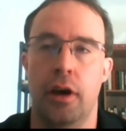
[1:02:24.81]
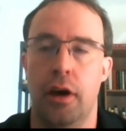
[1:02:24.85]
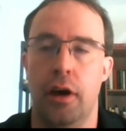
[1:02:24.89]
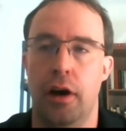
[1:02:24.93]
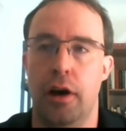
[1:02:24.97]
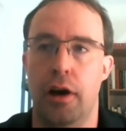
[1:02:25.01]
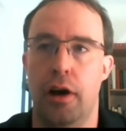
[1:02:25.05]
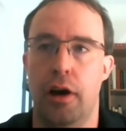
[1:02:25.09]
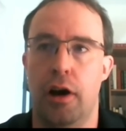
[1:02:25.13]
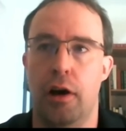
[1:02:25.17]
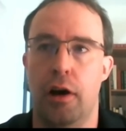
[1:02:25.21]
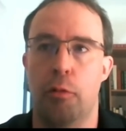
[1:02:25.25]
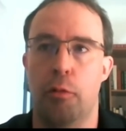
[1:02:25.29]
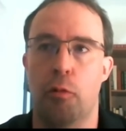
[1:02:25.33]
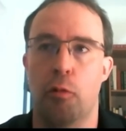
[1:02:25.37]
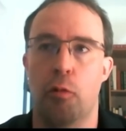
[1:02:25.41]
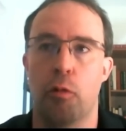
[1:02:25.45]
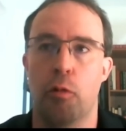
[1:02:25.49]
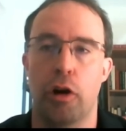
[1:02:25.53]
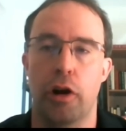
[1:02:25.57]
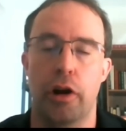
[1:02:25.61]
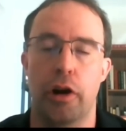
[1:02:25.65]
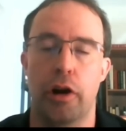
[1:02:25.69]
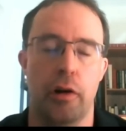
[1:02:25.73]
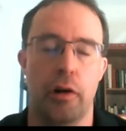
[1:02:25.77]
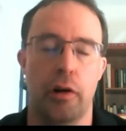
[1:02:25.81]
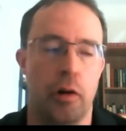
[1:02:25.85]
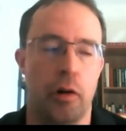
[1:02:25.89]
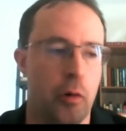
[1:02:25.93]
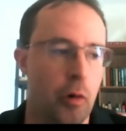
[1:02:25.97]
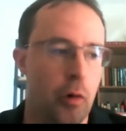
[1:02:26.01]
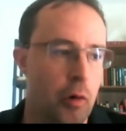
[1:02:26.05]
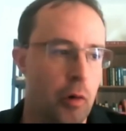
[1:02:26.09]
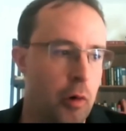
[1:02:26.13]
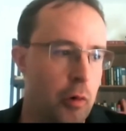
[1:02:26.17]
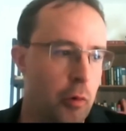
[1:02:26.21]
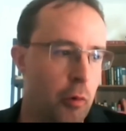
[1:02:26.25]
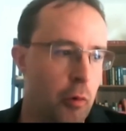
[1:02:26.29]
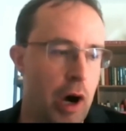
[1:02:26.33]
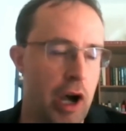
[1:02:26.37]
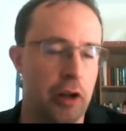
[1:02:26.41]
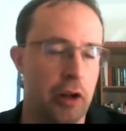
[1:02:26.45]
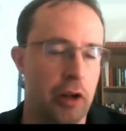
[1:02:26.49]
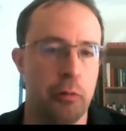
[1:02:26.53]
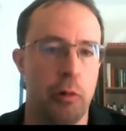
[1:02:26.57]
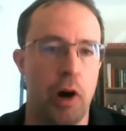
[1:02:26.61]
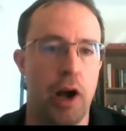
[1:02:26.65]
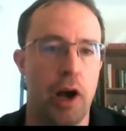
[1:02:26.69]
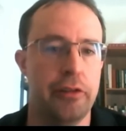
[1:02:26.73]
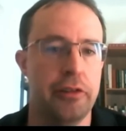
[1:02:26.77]
um, were
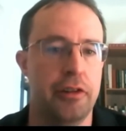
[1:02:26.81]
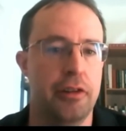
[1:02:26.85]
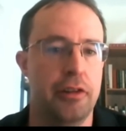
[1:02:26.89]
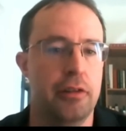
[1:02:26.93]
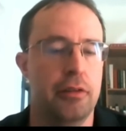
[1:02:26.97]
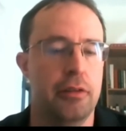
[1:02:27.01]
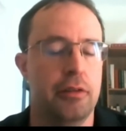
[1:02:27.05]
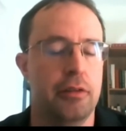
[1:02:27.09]
Wild West,